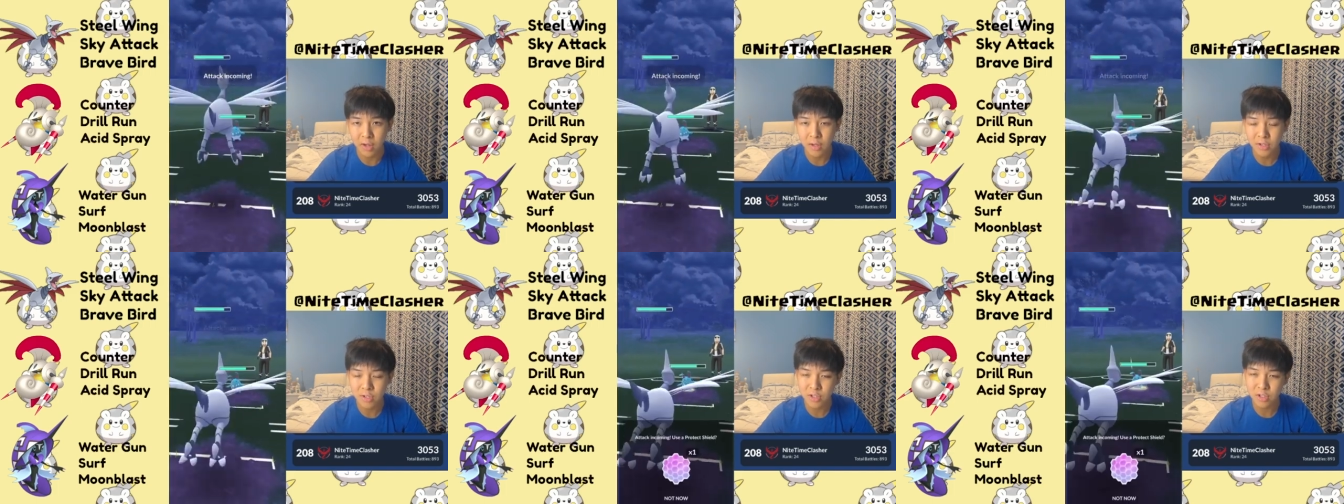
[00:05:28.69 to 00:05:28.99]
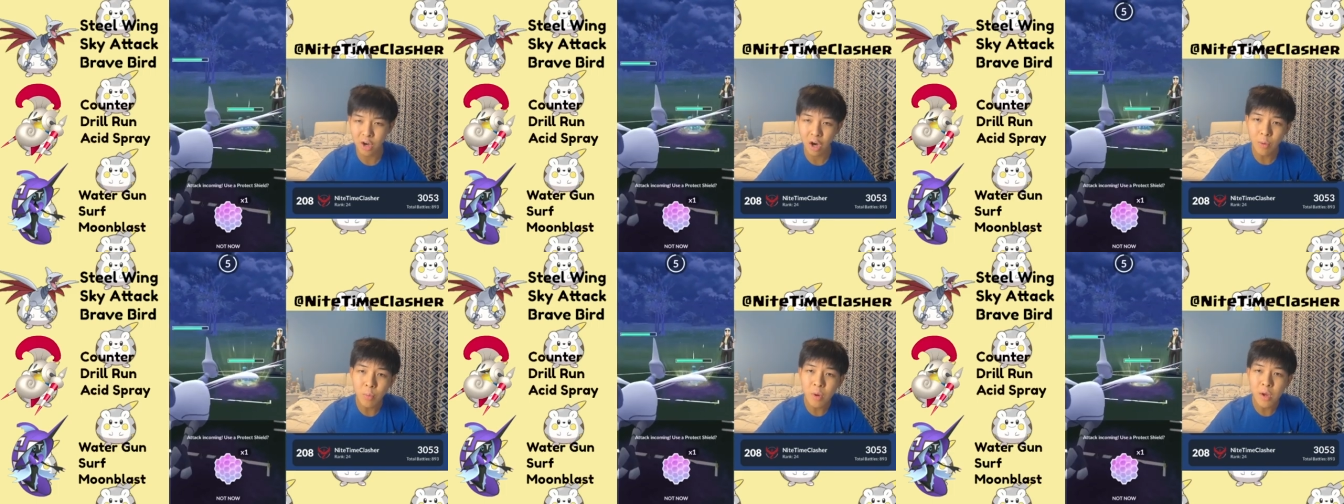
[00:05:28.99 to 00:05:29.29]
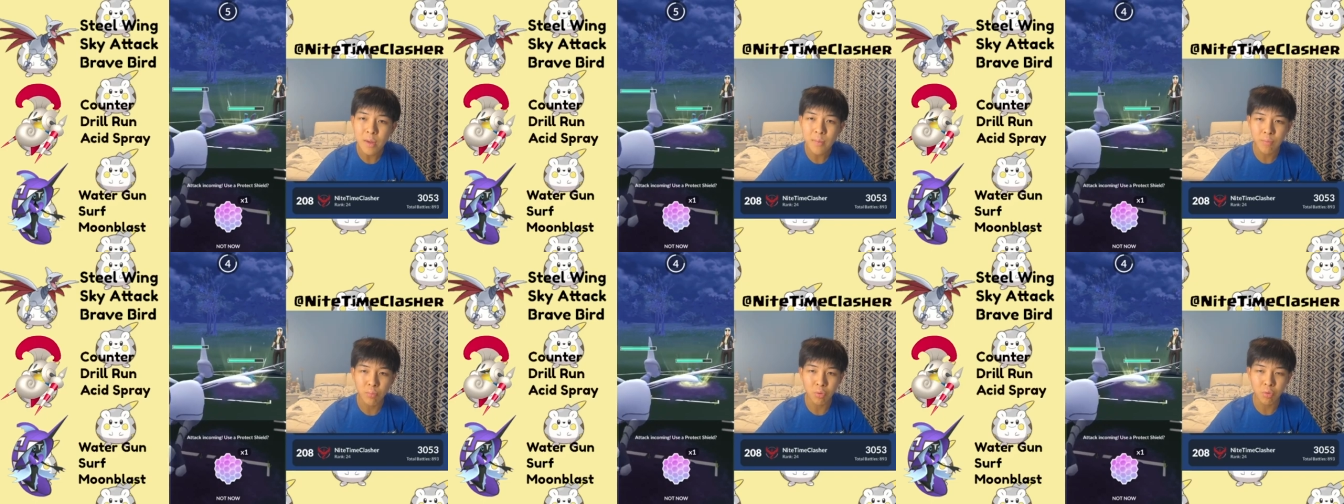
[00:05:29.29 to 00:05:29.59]

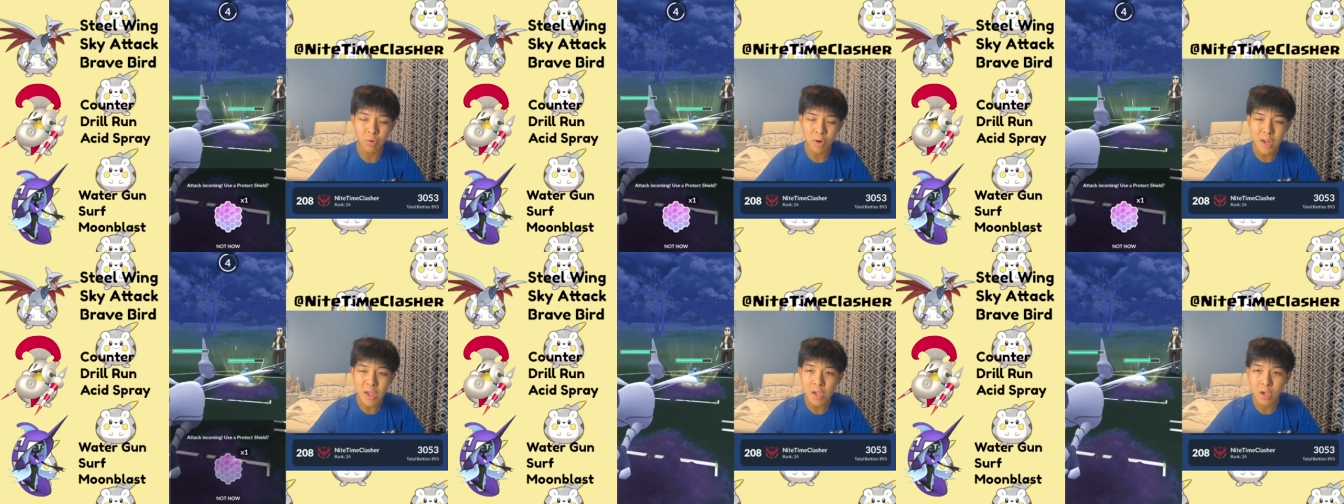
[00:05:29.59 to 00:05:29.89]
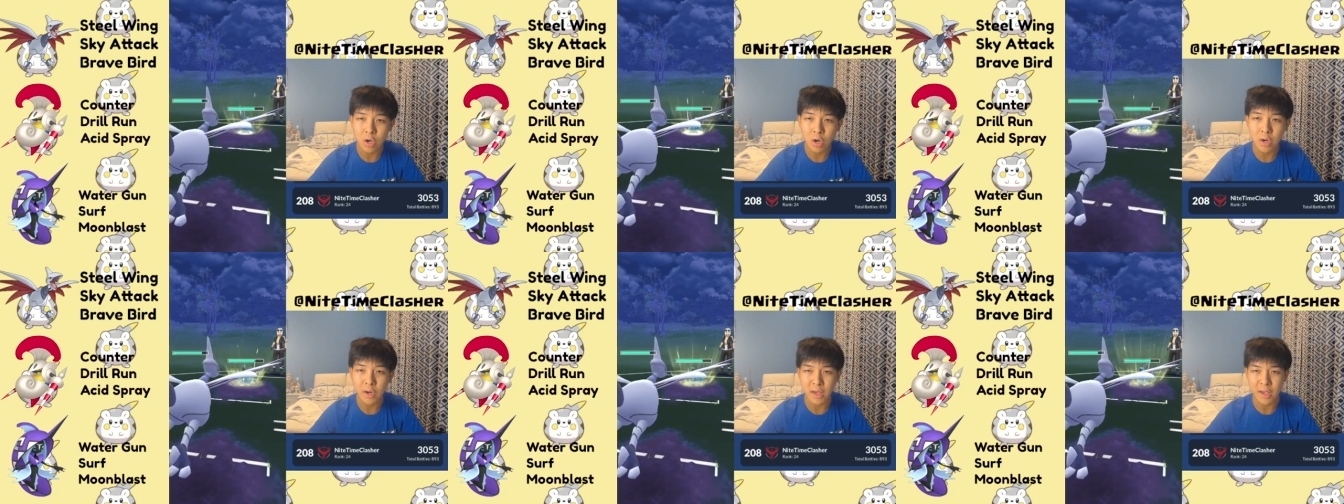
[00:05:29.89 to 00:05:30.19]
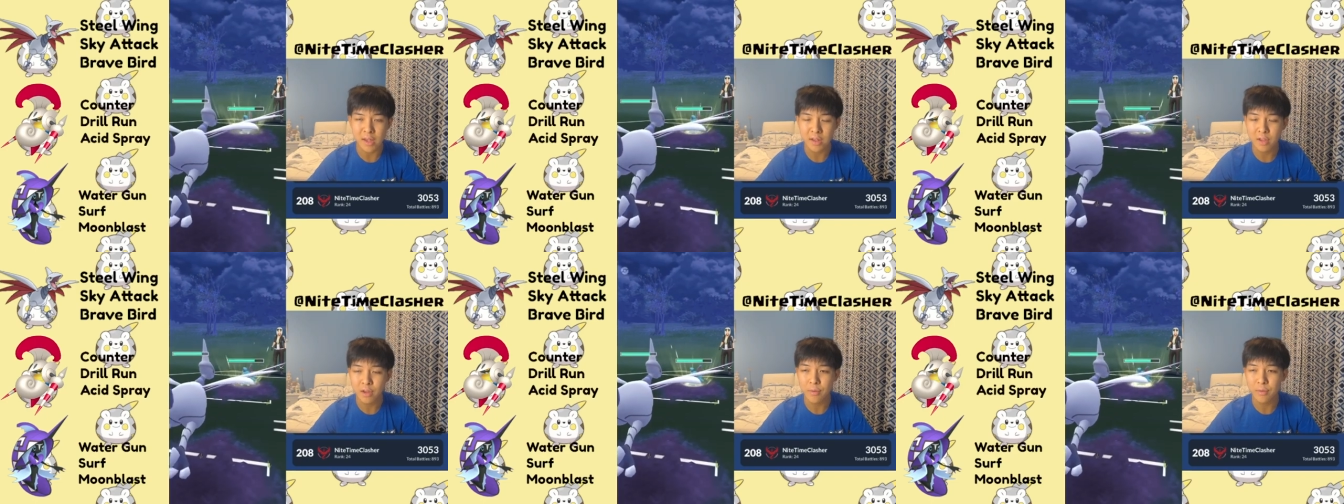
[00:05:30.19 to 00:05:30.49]
Skarmory, pretty good
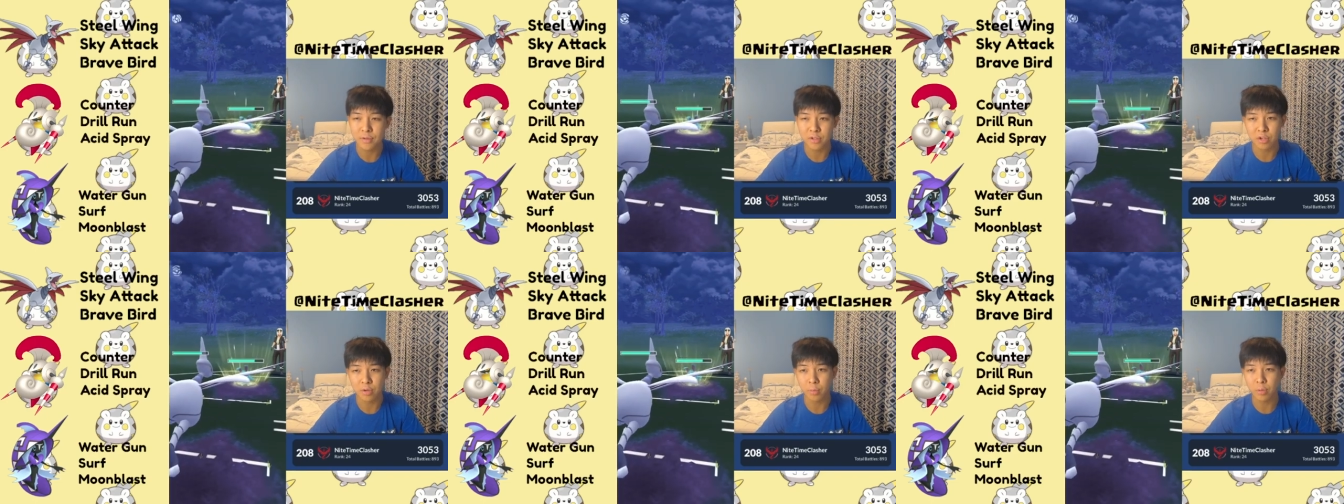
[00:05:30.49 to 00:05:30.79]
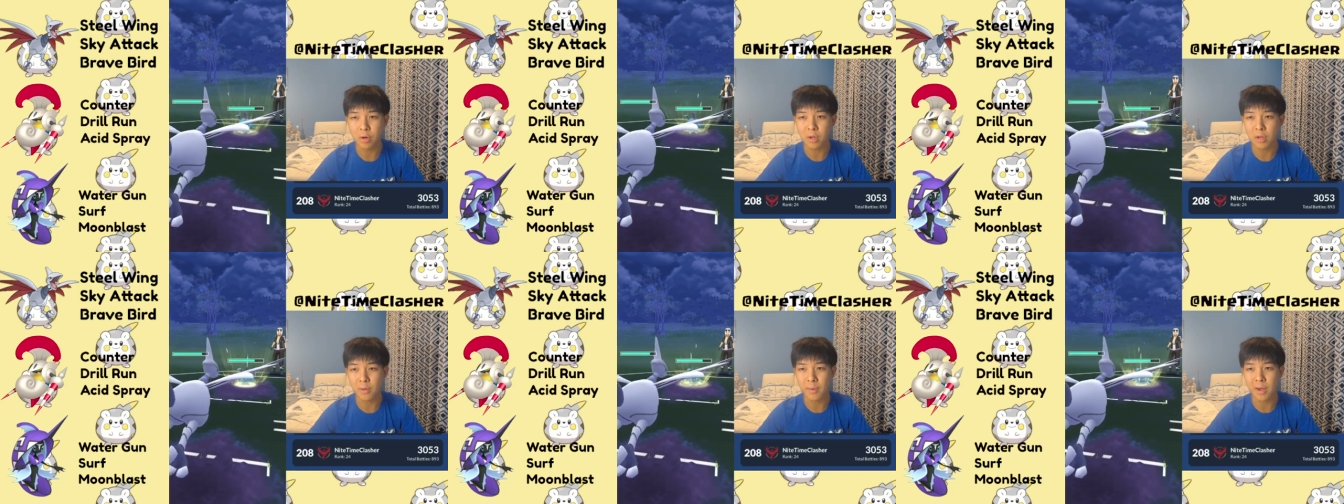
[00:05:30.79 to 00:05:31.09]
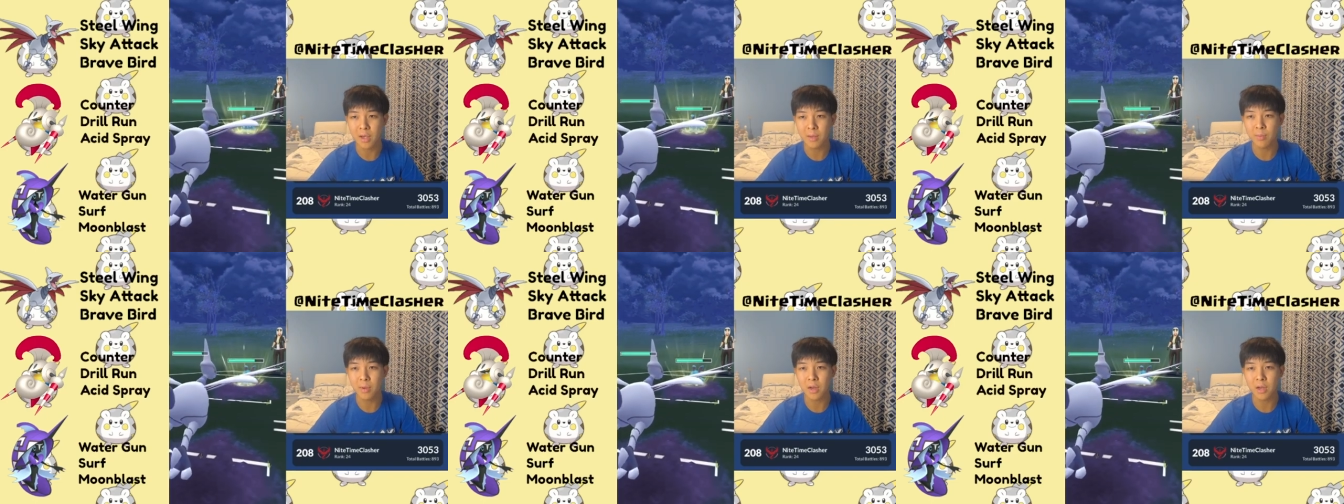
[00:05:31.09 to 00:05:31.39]
into Azumarill, in
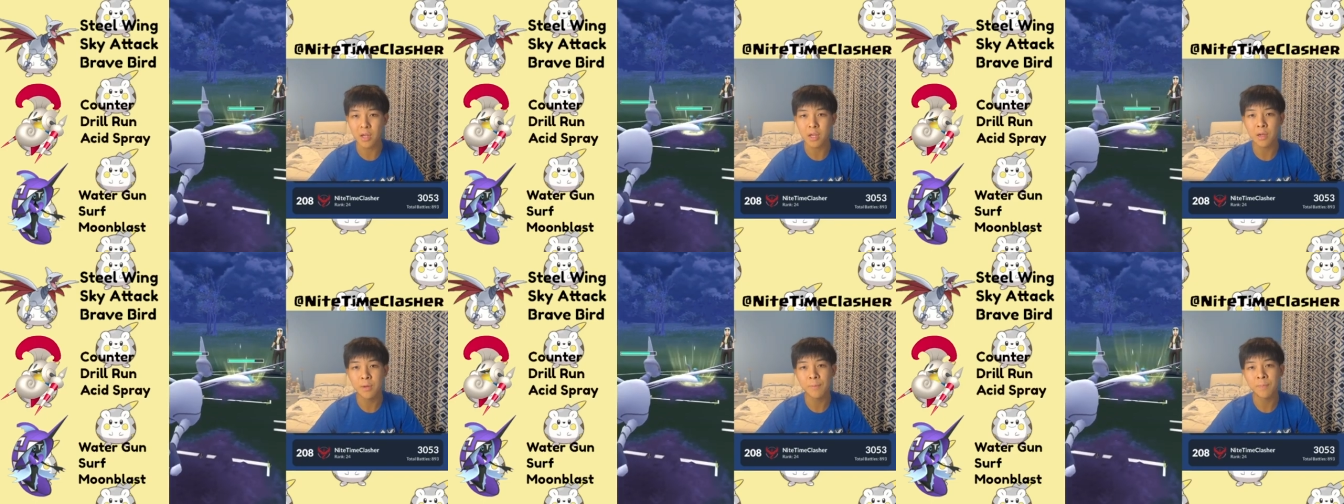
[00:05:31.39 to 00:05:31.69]
my opinion.